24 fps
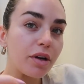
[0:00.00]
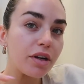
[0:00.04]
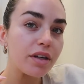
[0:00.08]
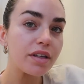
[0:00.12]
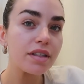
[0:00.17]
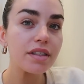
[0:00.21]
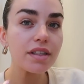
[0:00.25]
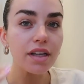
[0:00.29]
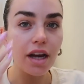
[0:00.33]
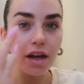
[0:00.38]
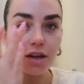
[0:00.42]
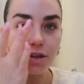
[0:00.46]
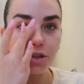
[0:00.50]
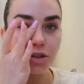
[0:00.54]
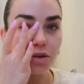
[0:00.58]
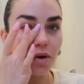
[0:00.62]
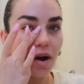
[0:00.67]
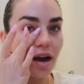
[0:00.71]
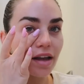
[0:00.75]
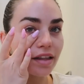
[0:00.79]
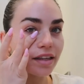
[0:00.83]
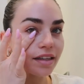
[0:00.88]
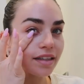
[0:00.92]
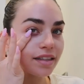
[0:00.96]
gonna start
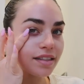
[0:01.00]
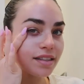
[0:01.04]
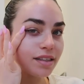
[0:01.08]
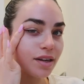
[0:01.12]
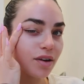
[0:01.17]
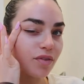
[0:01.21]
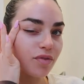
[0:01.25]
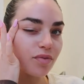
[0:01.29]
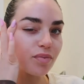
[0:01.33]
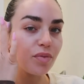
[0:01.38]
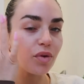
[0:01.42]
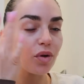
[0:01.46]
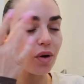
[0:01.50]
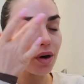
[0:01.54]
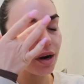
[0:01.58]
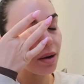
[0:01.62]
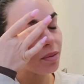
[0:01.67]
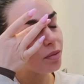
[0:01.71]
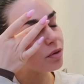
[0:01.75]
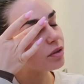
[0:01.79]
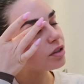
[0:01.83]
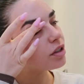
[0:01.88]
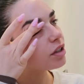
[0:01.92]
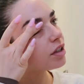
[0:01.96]
trialing stuff more, and
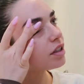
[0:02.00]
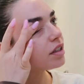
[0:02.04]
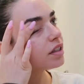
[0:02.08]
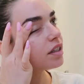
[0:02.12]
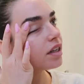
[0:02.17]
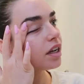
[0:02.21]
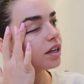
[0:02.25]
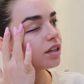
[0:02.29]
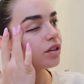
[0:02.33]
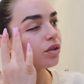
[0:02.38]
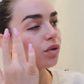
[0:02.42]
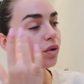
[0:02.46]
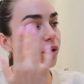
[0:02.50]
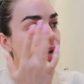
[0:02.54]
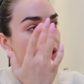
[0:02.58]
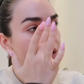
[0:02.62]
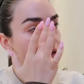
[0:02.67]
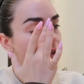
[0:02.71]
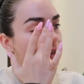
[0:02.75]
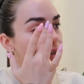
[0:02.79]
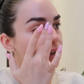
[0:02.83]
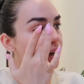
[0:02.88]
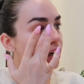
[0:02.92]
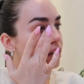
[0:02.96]
I'm also gonna start
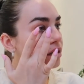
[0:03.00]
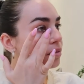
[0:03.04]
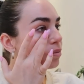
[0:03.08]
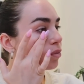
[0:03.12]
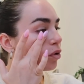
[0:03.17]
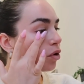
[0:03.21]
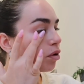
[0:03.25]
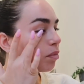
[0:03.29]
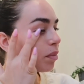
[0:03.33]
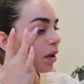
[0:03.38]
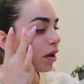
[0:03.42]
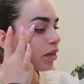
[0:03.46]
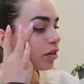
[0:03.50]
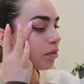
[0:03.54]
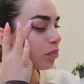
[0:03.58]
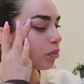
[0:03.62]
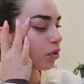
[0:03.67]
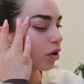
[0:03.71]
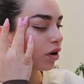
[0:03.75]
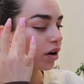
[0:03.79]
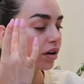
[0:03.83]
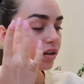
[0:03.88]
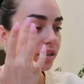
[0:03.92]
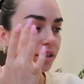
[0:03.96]
talking to you guys more about the
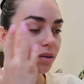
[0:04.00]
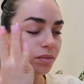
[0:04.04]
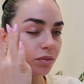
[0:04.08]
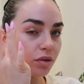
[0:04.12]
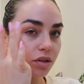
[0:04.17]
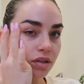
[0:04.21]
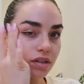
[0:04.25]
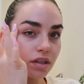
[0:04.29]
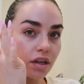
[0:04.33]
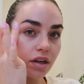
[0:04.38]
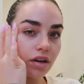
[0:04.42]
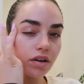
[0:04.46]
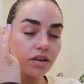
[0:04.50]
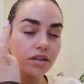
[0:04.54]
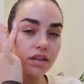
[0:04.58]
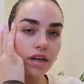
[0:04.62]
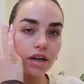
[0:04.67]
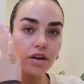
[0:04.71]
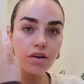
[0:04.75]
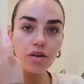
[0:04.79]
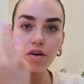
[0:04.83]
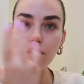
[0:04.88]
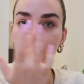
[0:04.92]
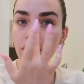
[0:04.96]
products I'm using because
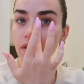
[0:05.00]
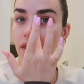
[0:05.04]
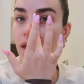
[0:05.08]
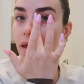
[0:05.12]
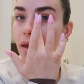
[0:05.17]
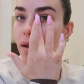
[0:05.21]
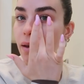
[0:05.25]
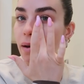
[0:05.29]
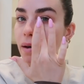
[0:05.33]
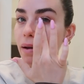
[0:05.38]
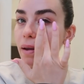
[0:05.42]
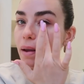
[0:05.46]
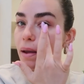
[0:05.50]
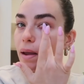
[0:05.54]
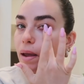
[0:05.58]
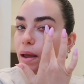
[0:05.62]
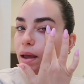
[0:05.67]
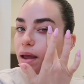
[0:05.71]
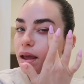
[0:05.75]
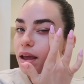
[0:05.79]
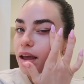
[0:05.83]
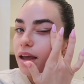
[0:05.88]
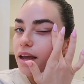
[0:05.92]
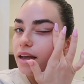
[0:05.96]
I know that
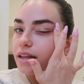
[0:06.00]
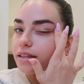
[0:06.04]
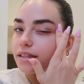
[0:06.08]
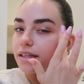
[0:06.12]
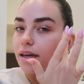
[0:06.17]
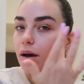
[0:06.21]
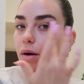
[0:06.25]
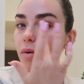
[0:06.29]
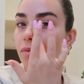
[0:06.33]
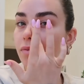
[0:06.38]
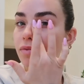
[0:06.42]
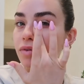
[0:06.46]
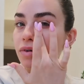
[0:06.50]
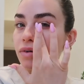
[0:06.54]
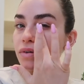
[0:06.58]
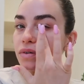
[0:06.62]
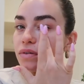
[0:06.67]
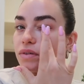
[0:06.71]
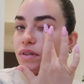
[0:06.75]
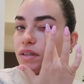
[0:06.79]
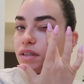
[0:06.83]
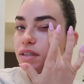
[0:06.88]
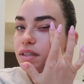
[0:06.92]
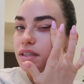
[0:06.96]
it's
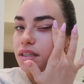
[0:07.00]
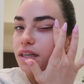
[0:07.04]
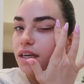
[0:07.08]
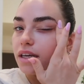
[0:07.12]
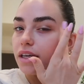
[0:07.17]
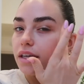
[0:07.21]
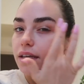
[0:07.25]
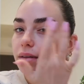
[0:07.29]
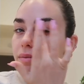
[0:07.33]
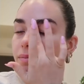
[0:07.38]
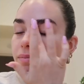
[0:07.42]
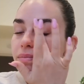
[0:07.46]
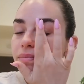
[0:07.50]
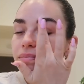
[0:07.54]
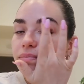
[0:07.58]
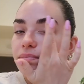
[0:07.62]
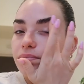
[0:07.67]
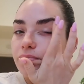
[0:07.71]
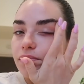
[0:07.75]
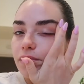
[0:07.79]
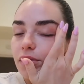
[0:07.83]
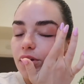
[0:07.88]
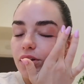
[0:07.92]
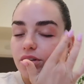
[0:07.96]
helpful to see.
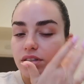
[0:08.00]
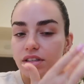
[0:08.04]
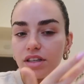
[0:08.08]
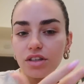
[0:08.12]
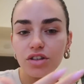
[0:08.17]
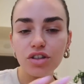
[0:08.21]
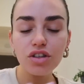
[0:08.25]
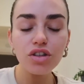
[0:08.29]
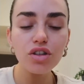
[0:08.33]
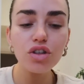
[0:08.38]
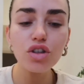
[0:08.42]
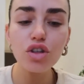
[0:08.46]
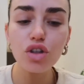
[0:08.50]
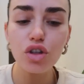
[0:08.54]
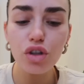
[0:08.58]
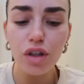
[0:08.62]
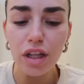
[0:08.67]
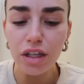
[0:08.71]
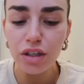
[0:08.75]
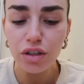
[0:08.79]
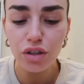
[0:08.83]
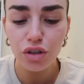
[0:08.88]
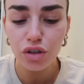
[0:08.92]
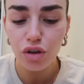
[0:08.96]
Because
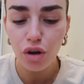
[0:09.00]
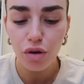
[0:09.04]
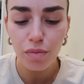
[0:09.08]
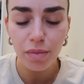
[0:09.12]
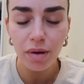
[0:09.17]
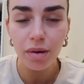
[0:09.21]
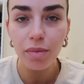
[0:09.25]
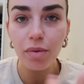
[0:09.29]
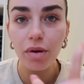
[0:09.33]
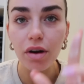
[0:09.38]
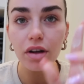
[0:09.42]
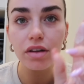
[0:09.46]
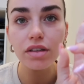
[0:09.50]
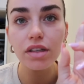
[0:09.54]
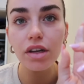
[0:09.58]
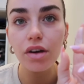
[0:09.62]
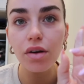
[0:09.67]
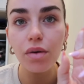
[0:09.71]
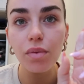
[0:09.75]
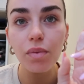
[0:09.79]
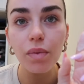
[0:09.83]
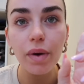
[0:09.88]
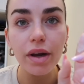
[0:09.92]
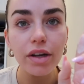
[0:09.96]
there's so many products. I
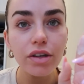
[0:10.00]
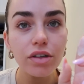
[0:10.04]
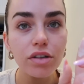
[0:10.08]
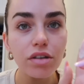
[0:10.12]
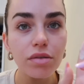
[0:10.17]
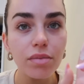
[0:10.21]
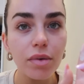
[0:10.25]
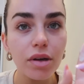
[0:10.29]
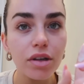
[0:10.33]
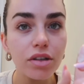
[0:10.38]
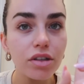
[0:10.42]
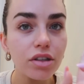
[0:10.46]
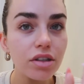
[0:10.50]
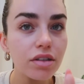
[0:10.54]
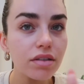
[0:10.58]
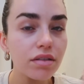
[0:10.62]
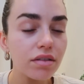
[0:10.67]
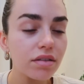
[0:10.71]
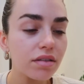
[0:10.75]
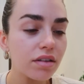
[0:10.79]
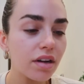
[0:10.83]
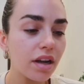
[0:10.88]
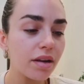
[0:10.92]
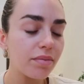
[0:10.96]
got way too much.
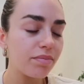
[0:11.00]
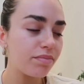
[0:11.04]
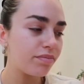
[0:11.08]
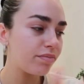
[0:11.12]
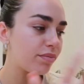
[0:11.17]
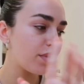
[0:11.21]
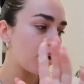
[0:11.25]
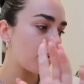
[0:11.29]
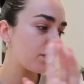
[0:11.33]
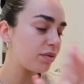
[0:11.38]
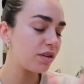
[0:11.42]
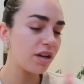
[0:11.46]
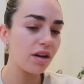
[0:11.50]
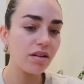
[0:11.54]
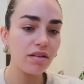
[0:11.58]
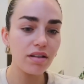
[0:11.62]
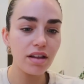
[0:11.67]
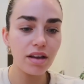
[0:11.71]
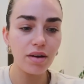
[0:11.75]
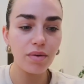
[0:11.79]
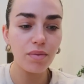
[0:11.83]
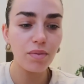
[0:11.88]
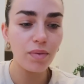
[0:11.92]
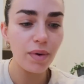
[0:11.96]
I pumped
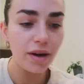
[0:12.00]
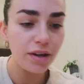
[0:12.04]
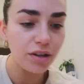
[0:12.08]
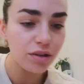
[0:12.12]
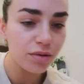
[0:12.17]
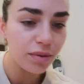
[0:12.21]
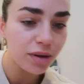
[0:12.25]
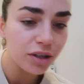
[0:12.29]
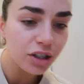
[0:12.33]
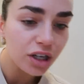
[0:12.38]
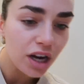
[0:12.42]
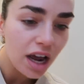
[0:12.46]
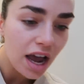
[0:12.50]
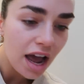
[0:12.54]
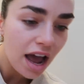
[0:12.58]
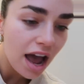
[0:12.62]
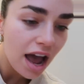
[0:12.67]
out like way too much.